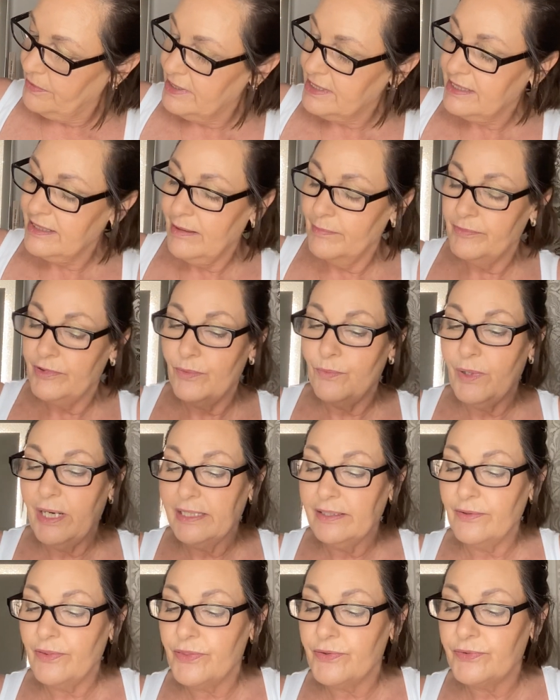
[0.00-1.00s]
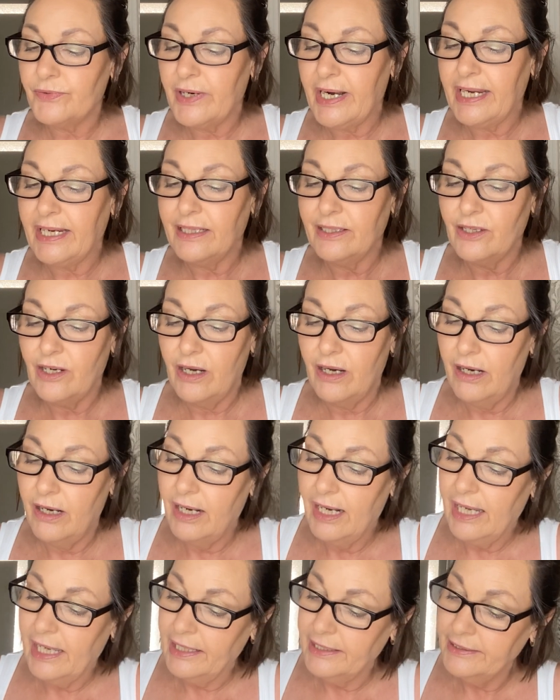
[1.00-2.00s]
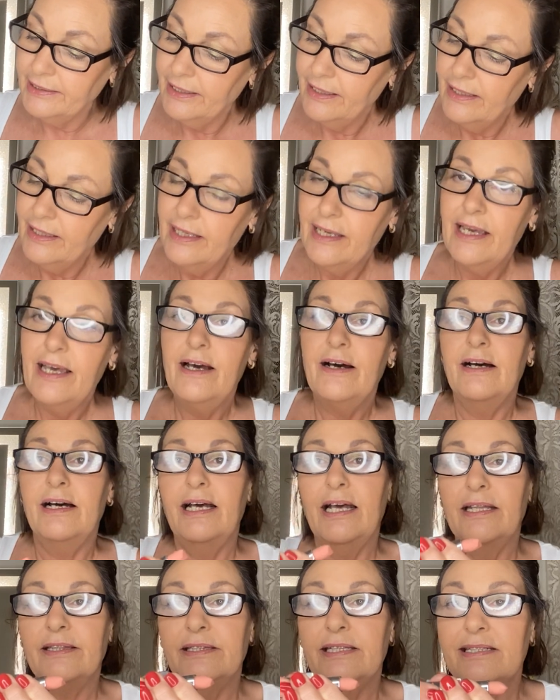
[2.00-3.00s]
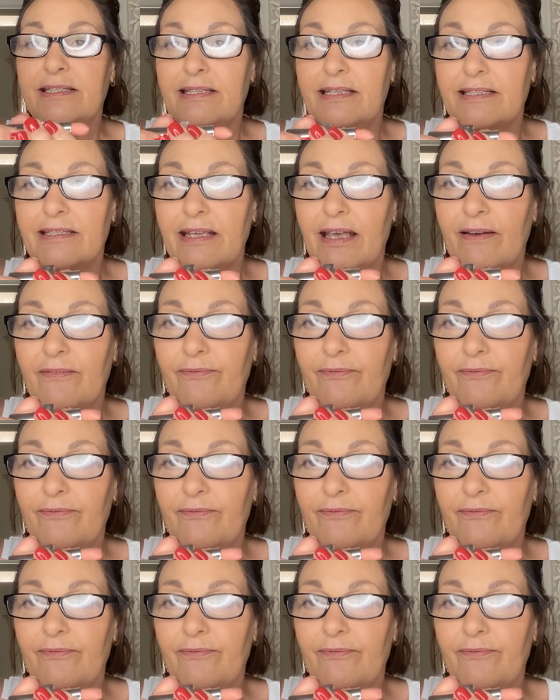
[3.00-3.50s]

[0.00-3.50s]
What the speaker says: is number 139, and this is